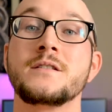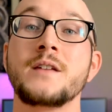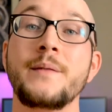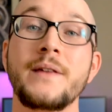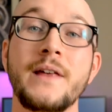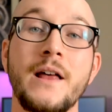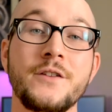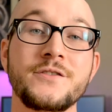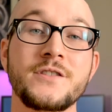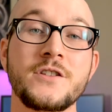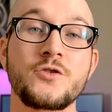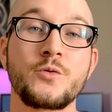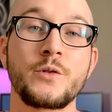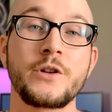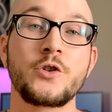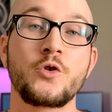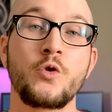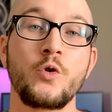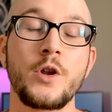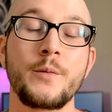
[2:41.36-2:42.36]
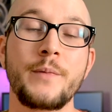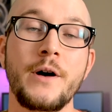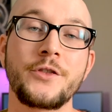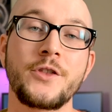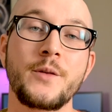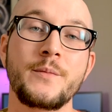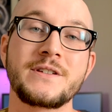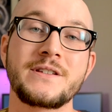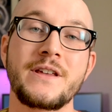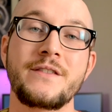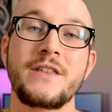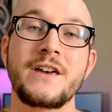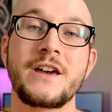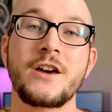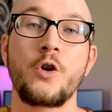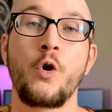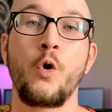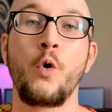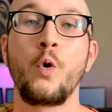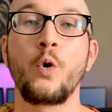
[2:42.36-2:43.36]
Something else that's really cool about them is that they
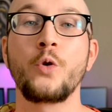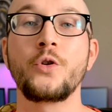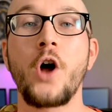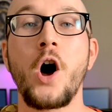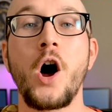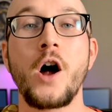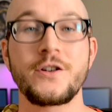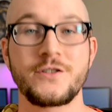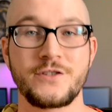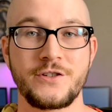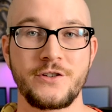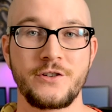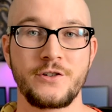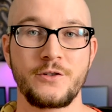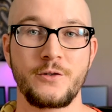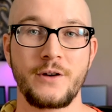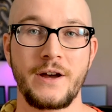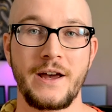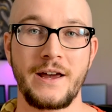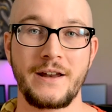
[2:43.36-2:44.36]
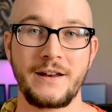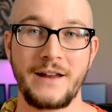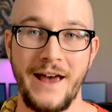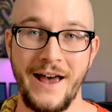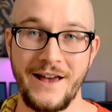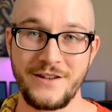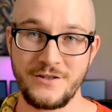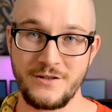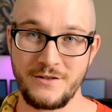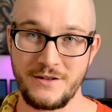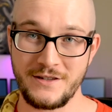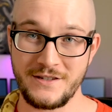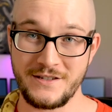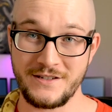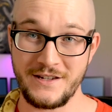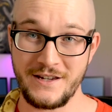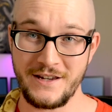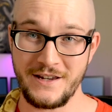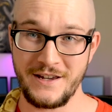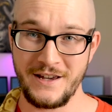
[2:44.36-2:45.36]
can hold on to you, and as you can
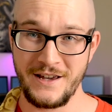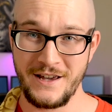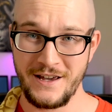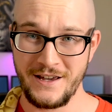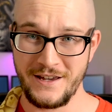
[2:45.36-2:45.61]
see,